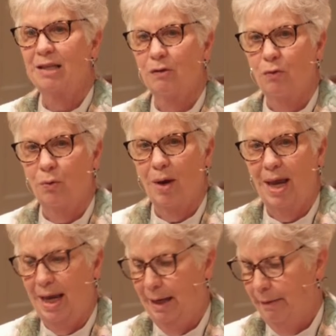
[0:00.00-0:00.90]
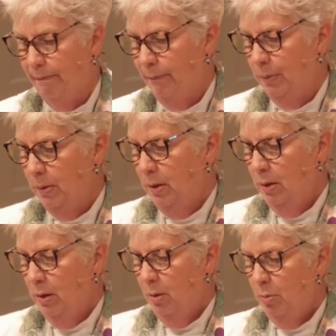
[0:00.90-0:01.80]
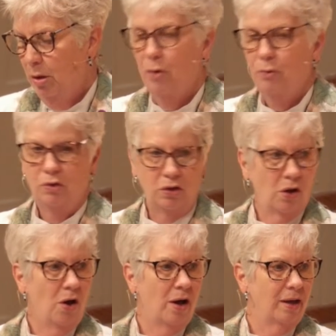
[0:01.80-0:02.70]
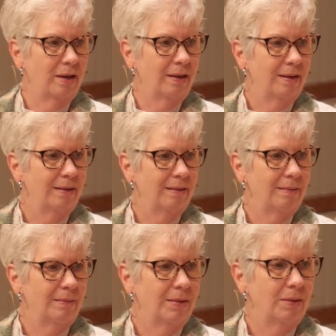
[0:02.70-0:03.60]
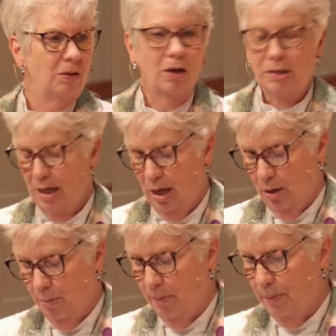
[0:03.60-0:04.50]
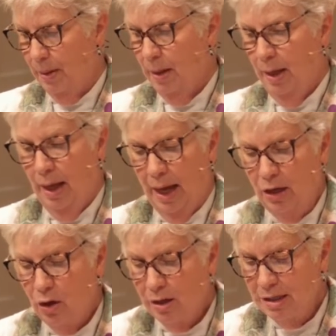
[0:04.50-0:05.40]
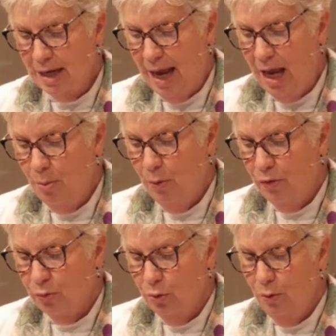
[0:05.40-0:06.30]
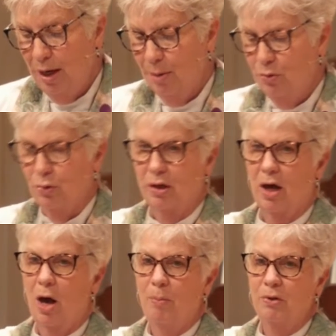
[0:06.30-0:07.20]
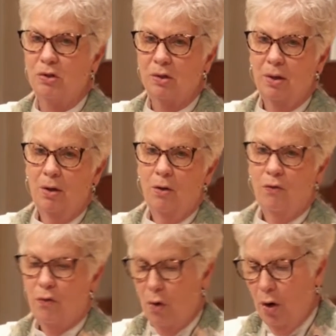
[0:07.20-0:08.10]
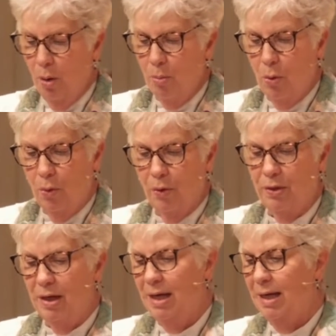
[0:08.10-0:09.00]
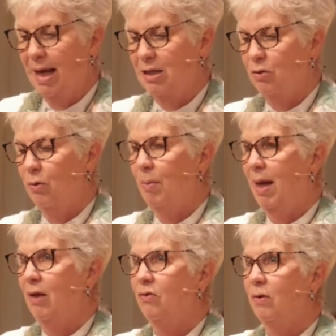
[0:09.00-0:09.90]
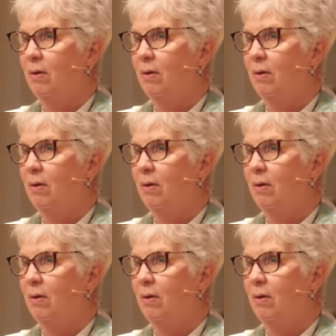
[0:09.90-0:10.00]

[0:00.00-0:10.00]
of grain, belong to God, not to him. And God is able through him to accomplish far more than he can ask or imagine.